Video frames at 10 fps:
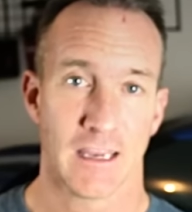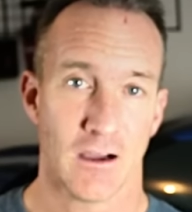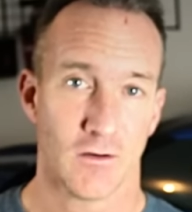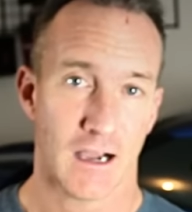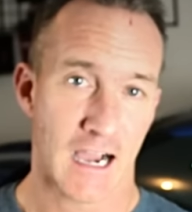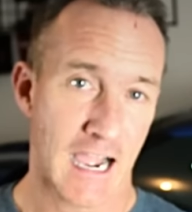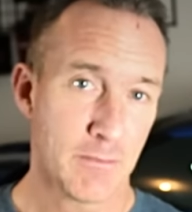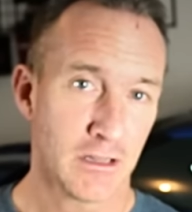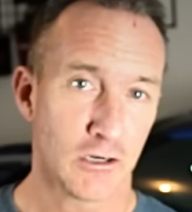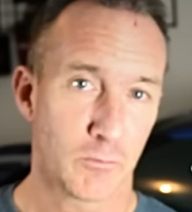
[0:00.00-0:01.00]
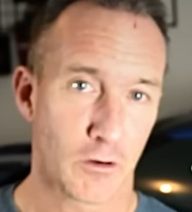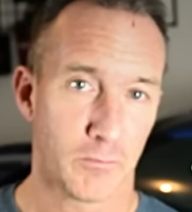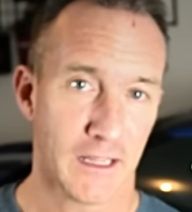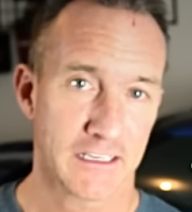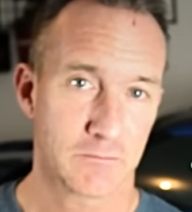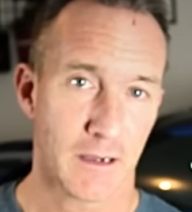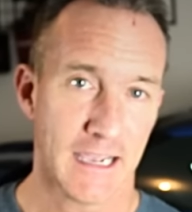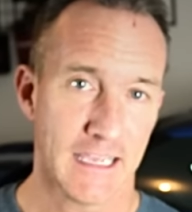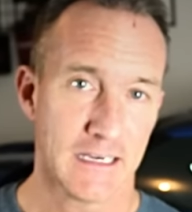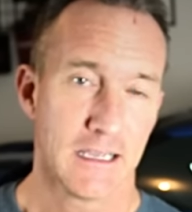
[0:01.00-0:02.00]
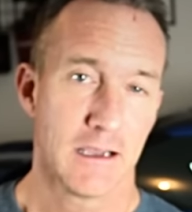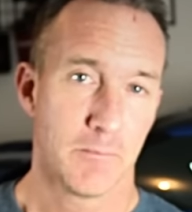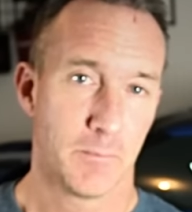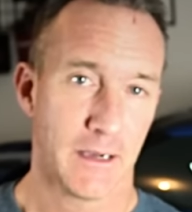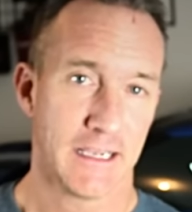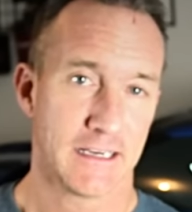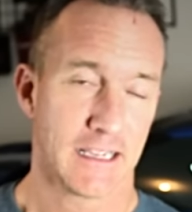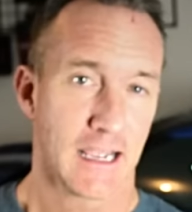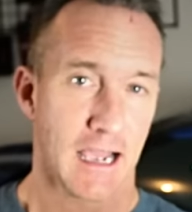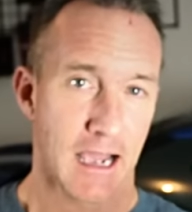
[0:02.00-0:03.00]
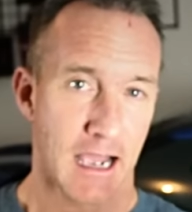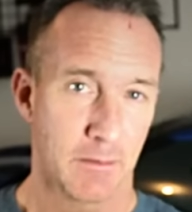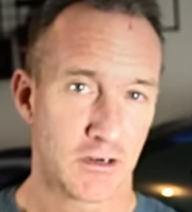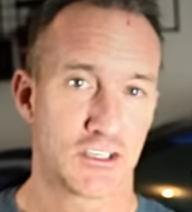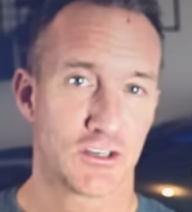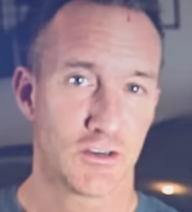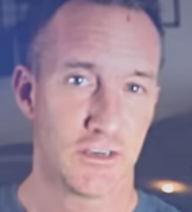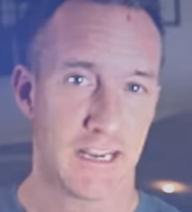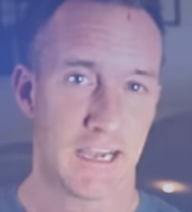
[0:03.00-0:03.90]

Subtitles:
Now, I'm a little perplexed by it, but I'm going to show you